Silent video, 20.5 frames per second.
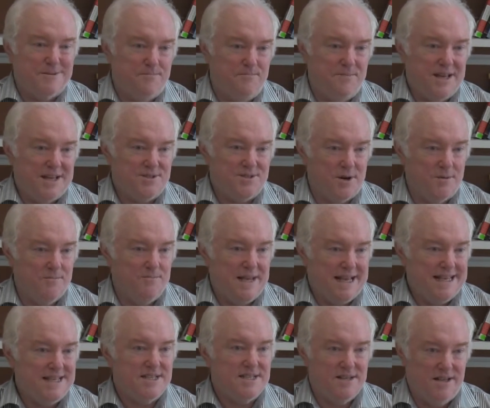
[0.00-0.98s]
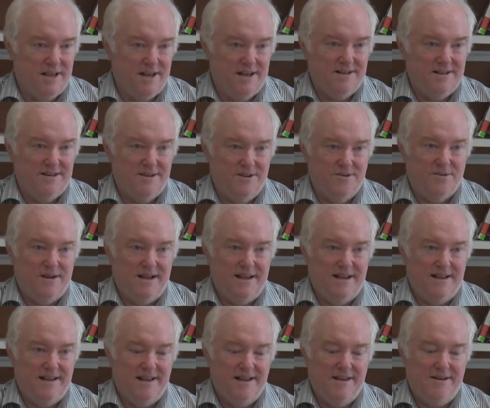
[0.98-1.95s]
that's our baseline in a
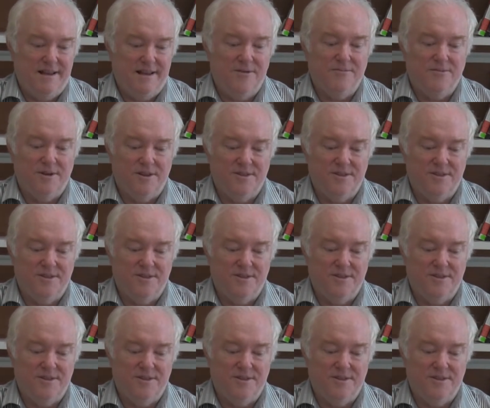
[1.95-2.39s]
way. And